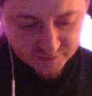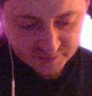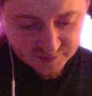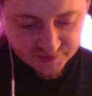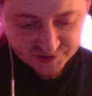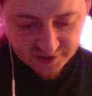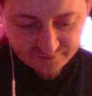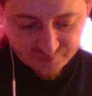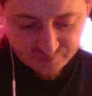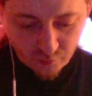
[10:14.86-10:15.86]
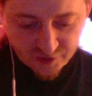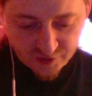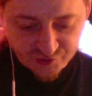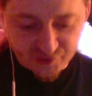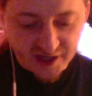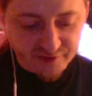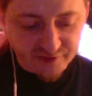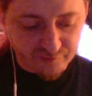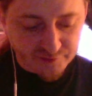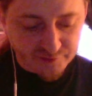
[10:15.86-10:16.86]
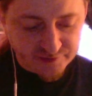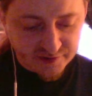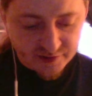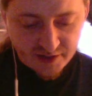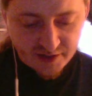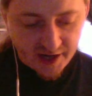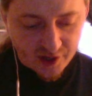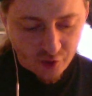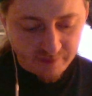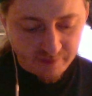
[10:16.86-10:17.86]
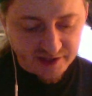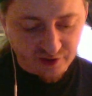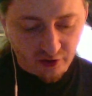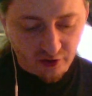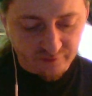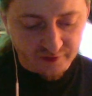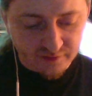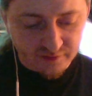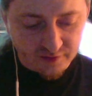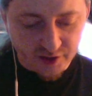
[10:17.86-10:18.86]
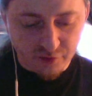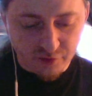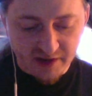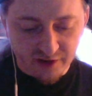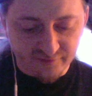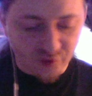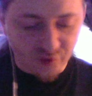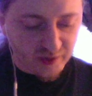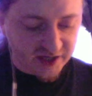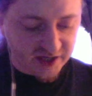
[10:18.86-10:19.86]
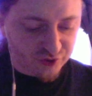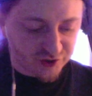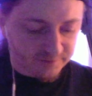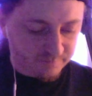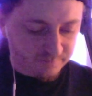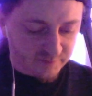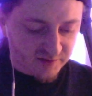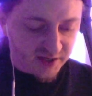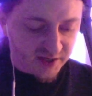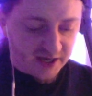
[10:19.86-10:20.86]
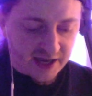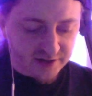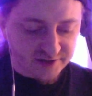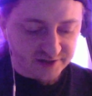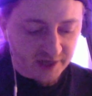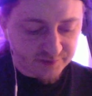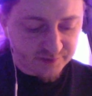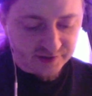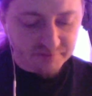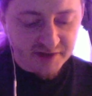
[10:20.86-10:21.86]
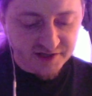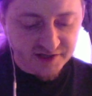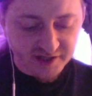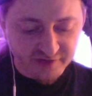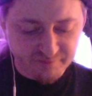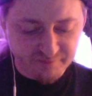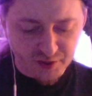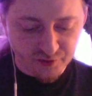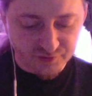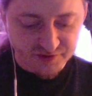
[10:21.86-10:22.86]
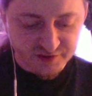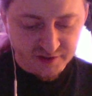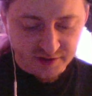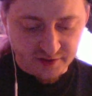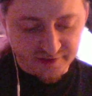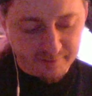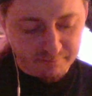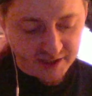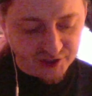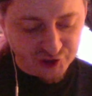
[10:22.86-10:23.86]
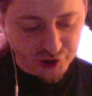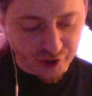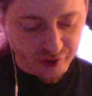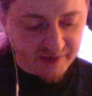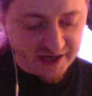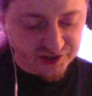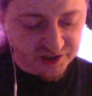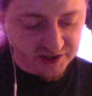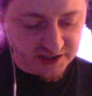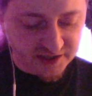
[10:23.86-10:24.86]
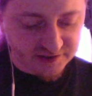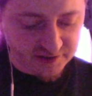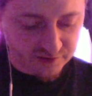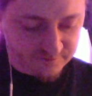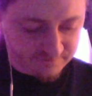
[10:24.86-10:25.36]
stuffed one dried fruit and homemade toffee in her mouth for quick energy, and adopted the meditative pose that made charter magic easier.